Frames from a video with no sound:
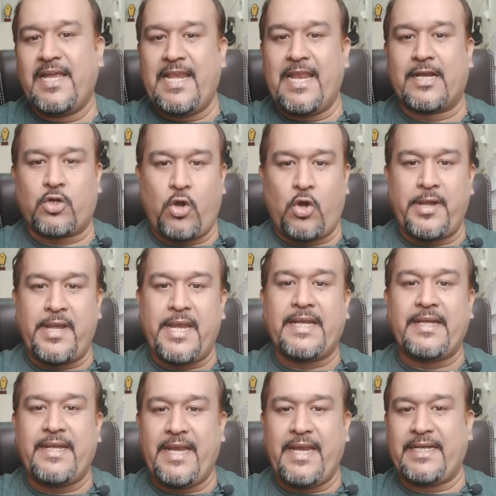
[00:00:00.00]

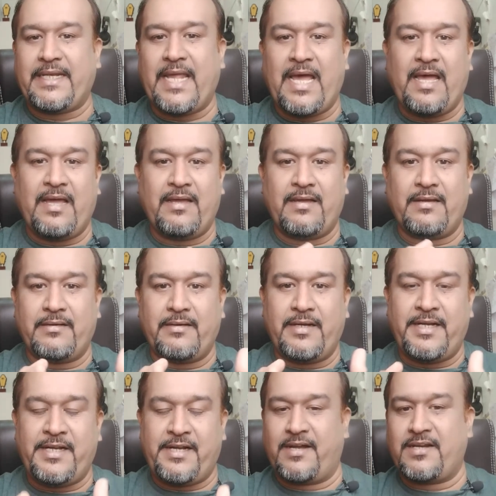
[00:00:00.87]
Electronic Data
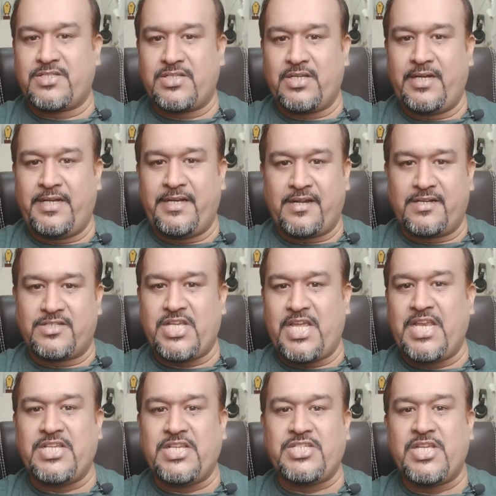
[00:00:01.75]

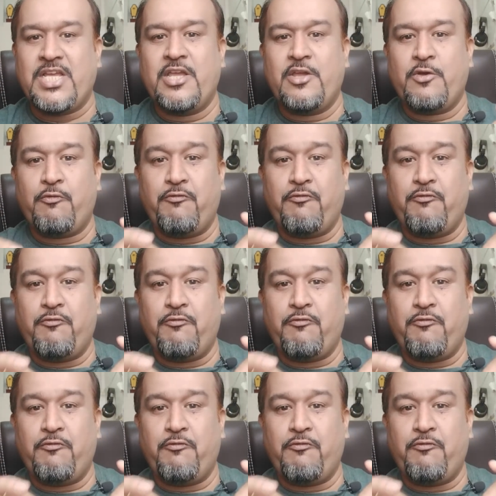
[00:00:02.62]
Interchange,